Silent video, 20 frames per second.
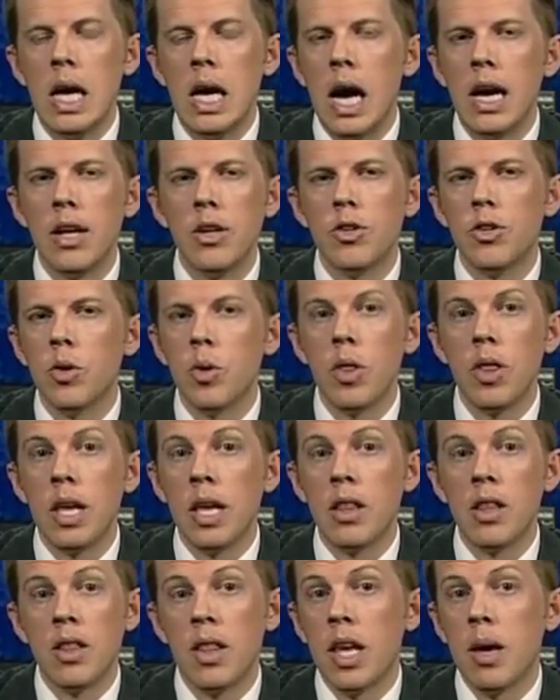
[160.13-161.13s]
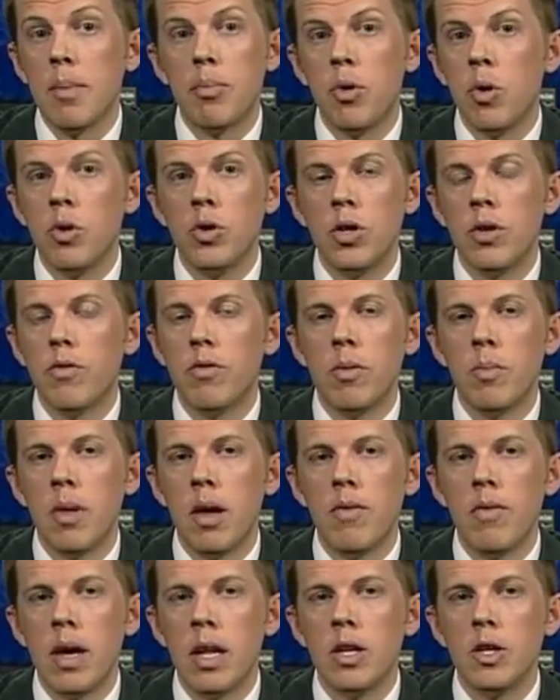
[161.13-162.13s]
I just don't think that they approach it from
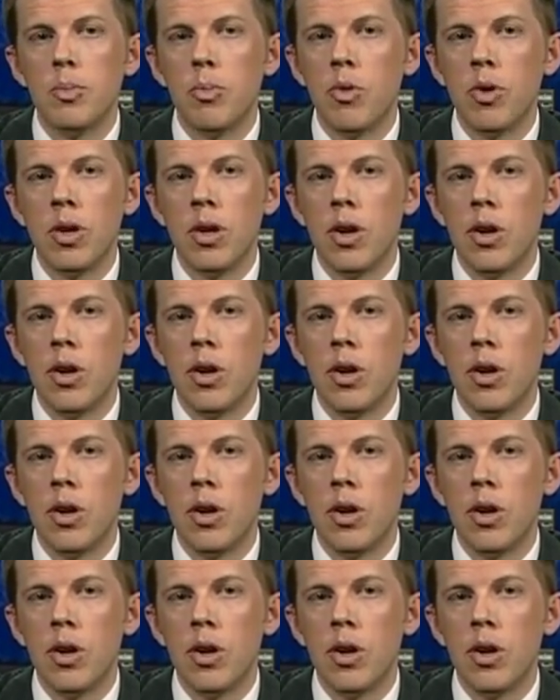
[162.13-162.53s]
that vantage point at